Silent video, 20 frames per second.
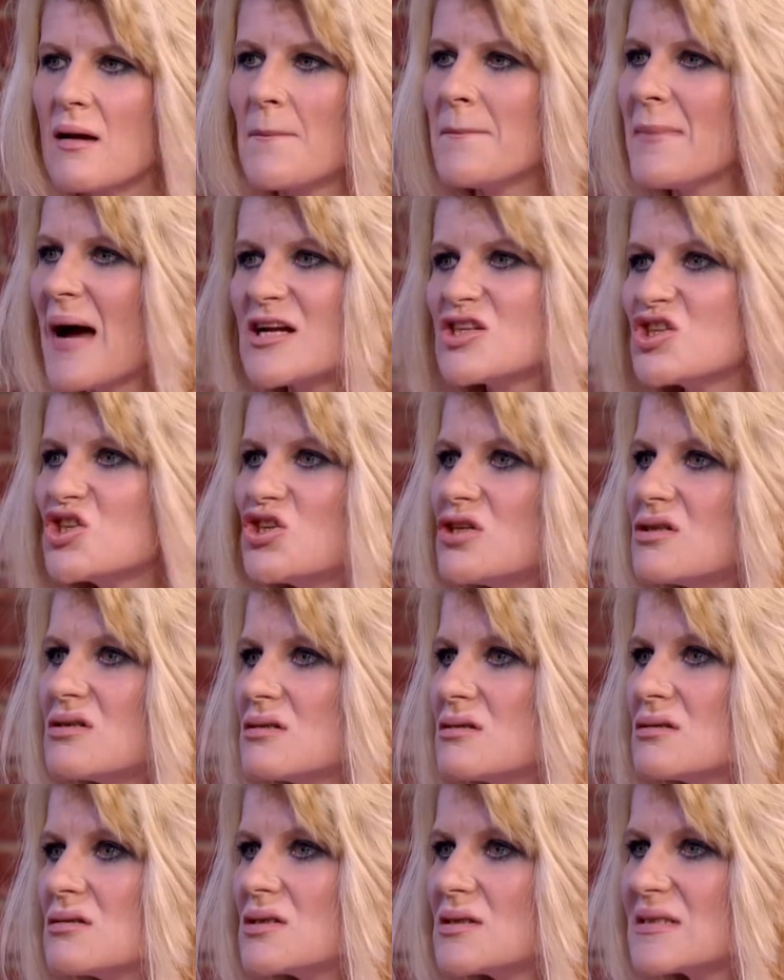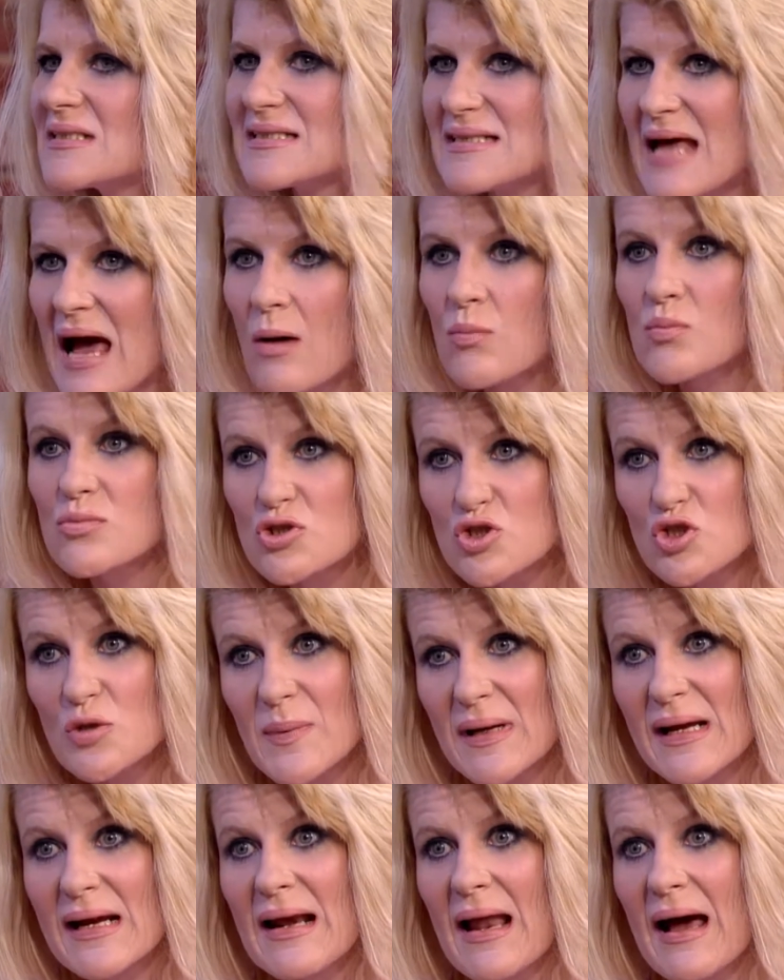imagine Sam to
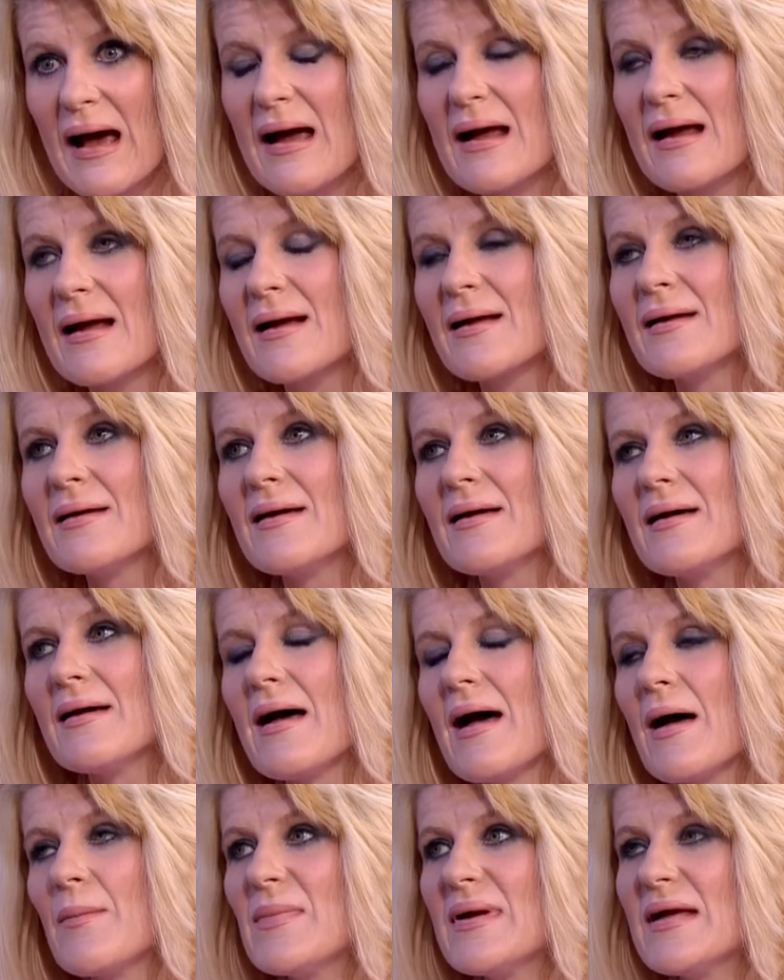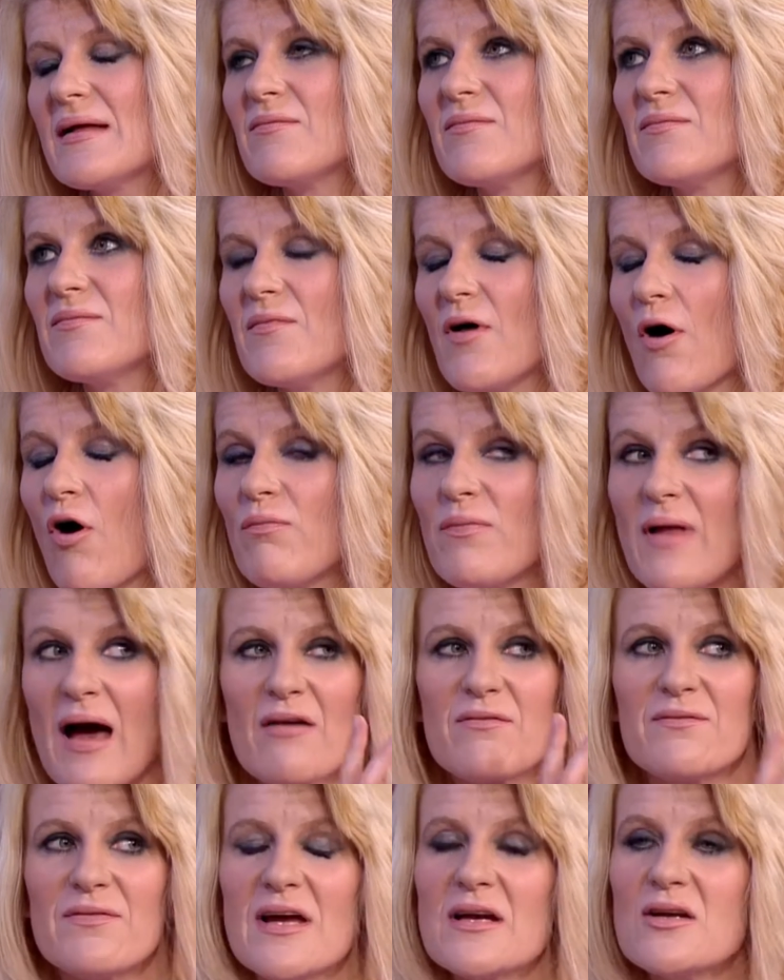be like. Really? I mean, on
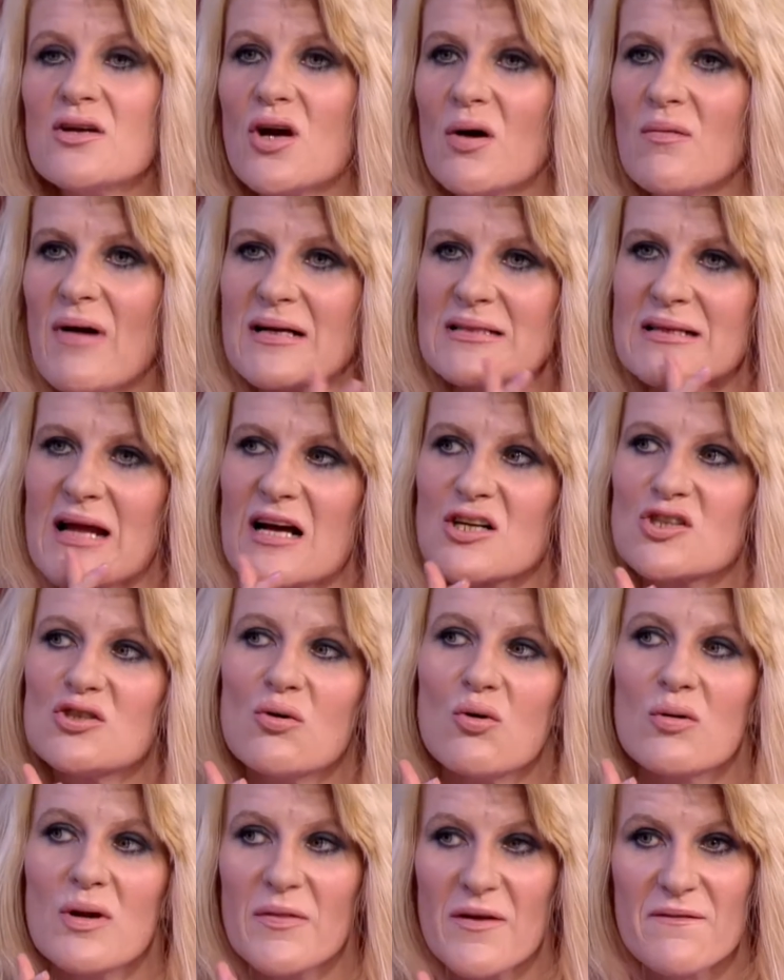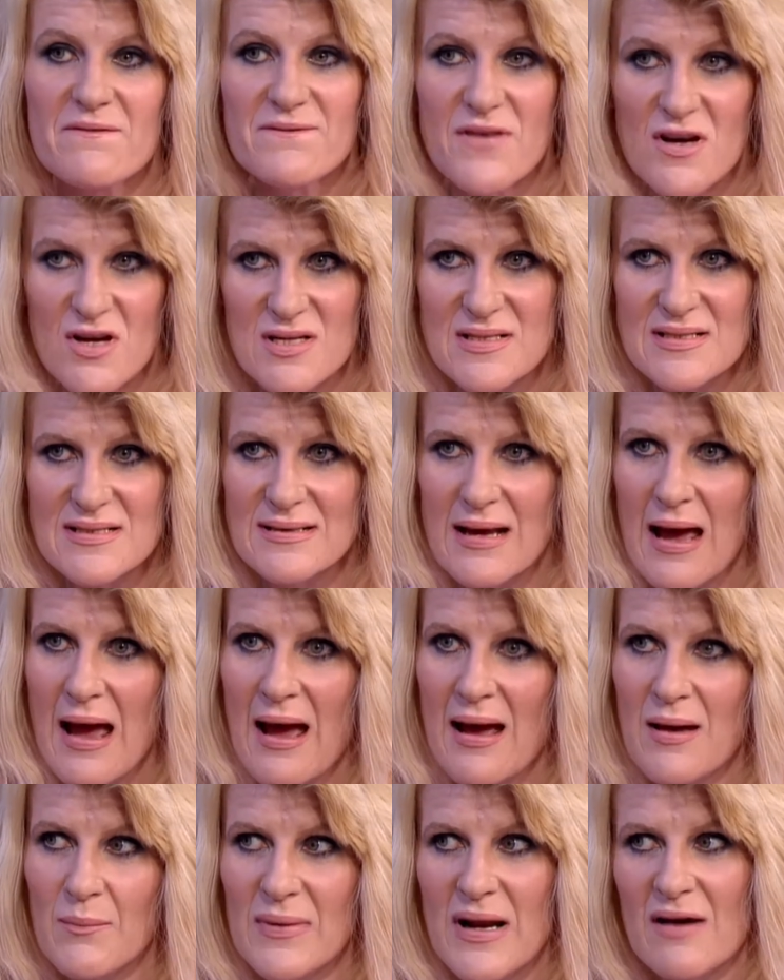that video, that's actually only the first
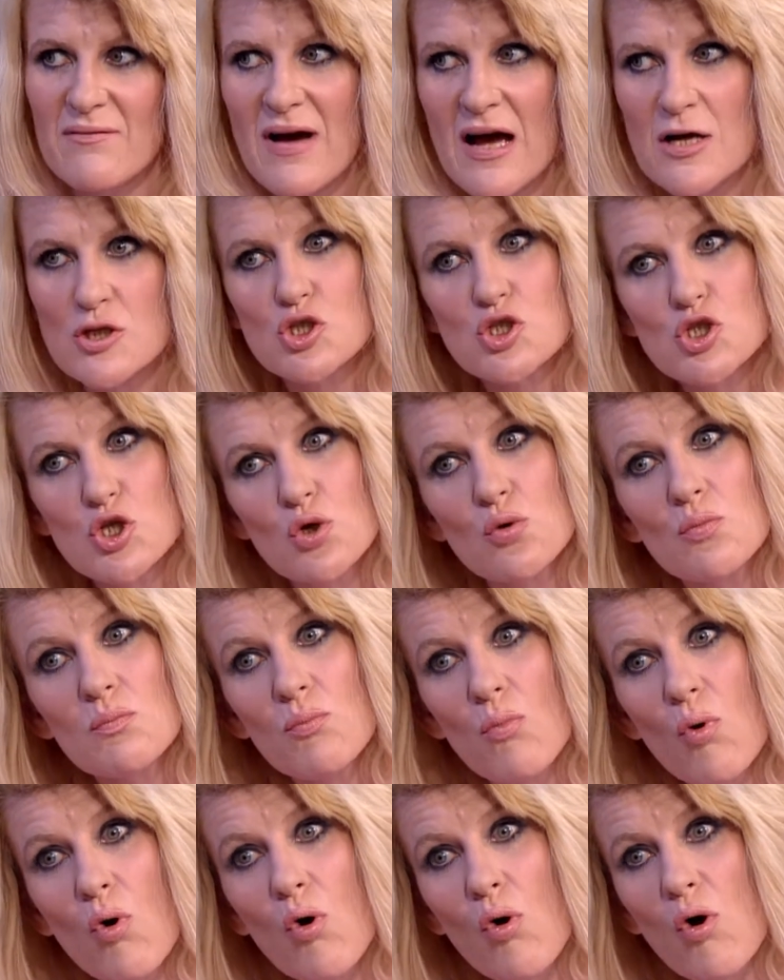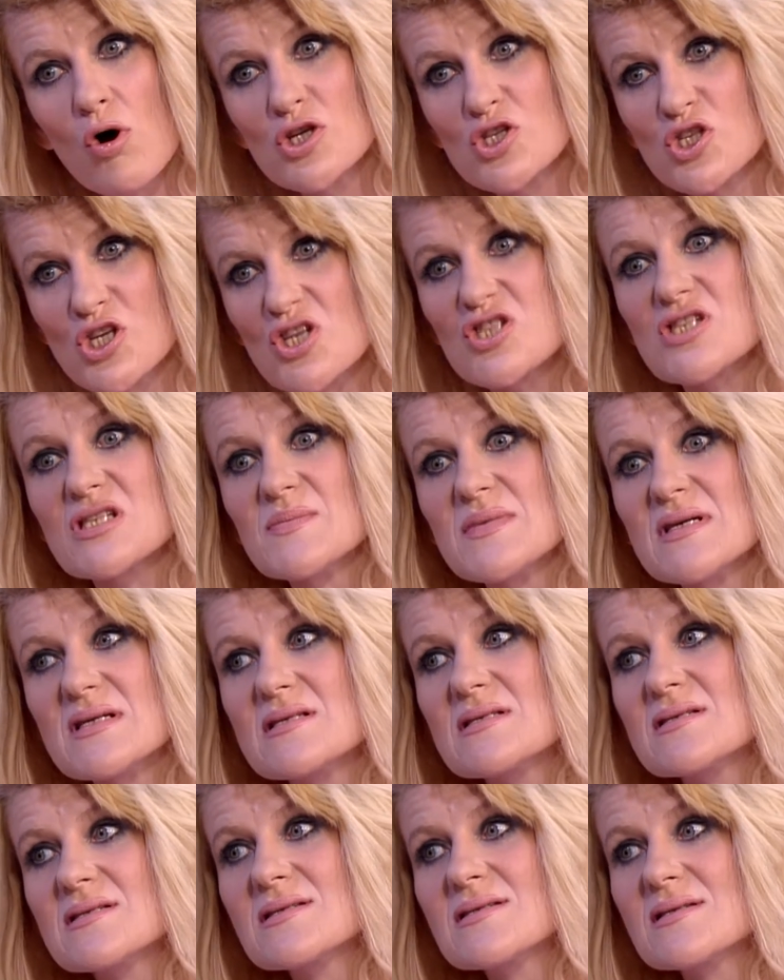time I've had two more
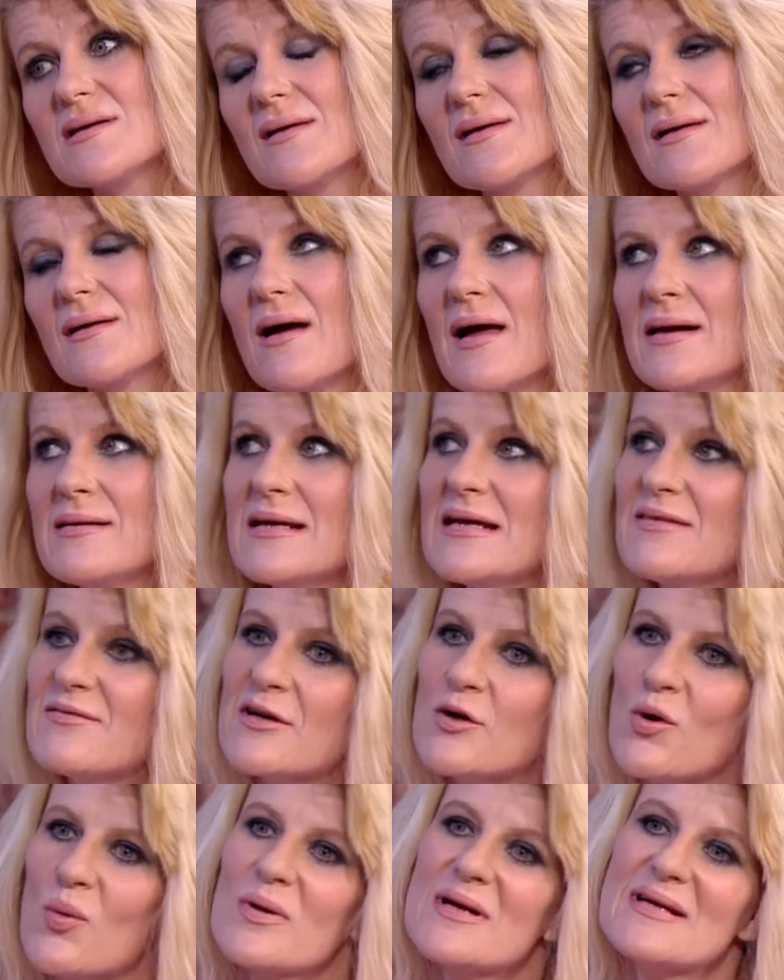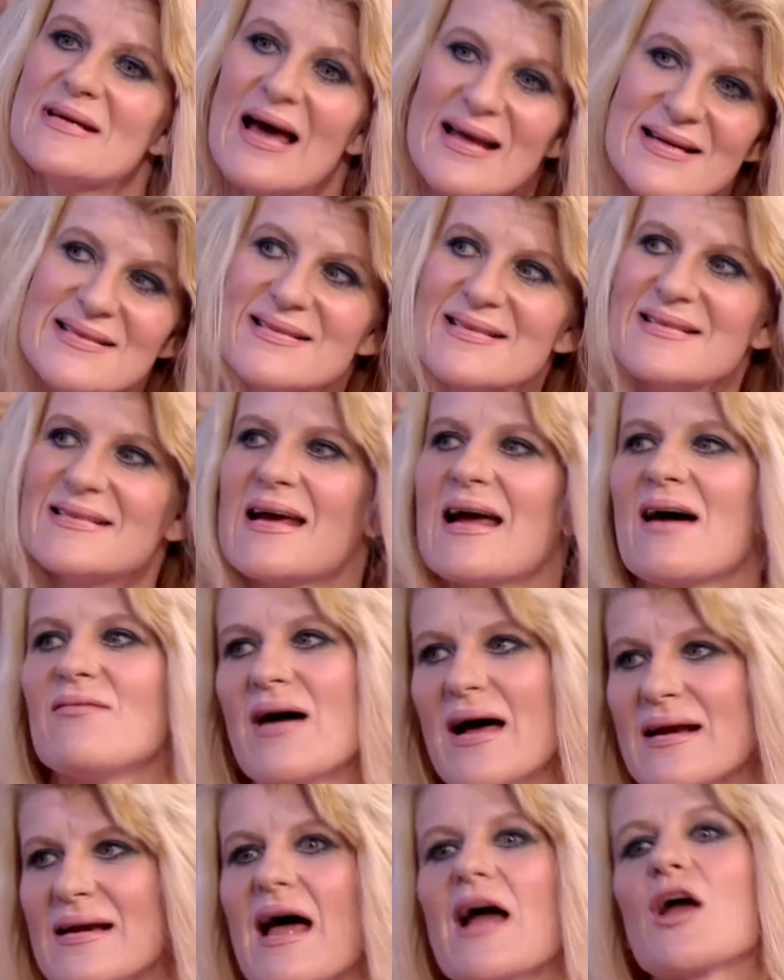adjustments. And even only yesterday, I've
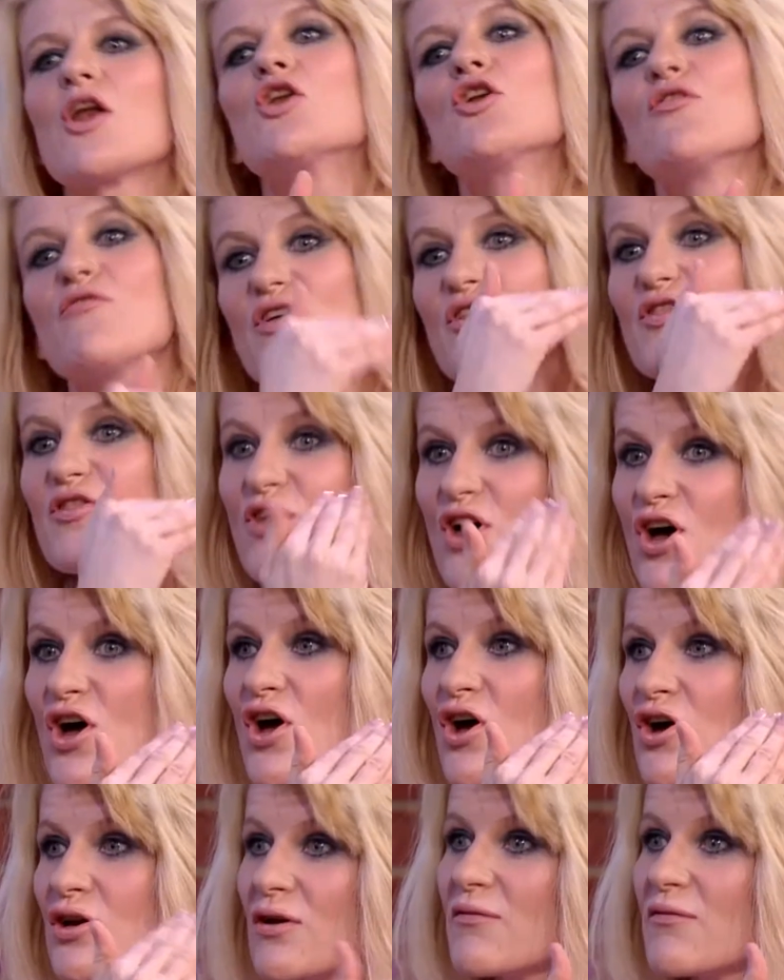had like another third